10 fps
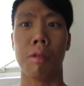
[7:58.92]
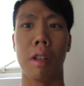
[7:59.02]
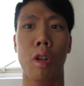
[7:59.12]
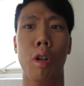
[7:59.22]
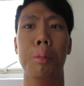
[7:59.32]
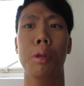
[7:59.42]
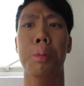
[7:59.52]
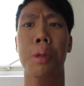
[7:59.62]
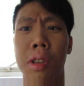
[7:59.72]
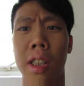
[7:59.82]
of the cold brew
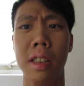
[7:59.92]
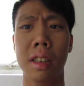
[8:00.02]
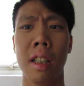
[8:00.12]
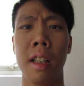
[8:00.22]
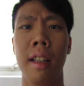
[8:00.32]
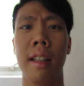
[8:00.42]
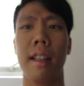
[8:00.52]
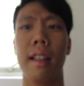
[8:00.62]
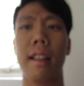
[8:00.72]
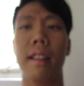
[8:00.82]
process,
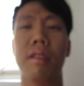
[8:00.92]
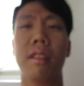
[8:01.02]
it